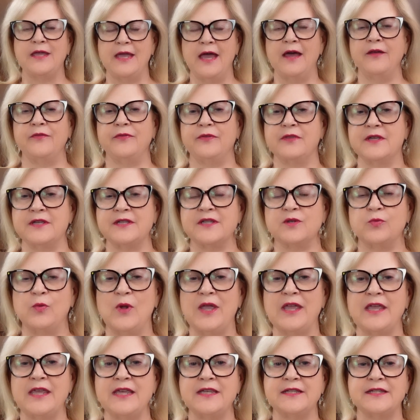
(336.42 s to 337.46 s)
yet this
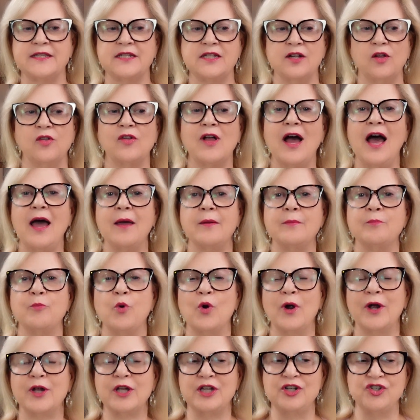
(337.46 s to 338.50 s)
week. He's still got
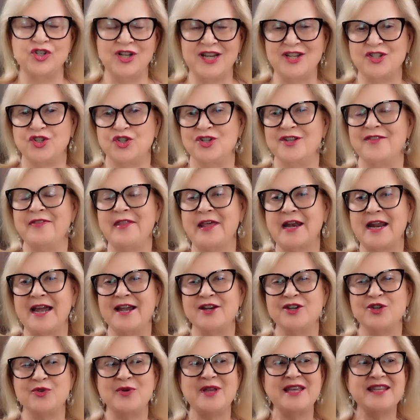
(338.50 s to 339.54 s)
more congestion than I
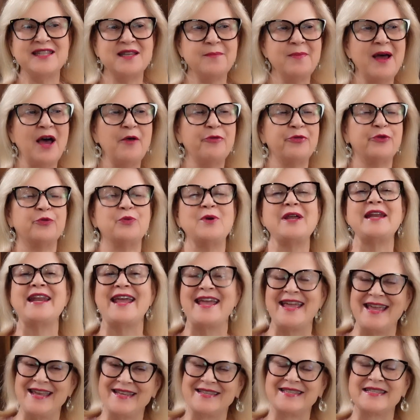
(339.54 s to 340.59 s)
do. He's about three mm-hmm.
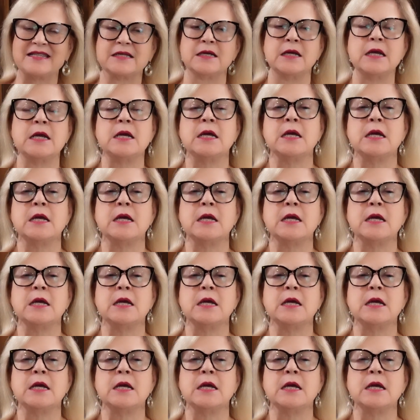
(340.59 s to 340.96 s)
days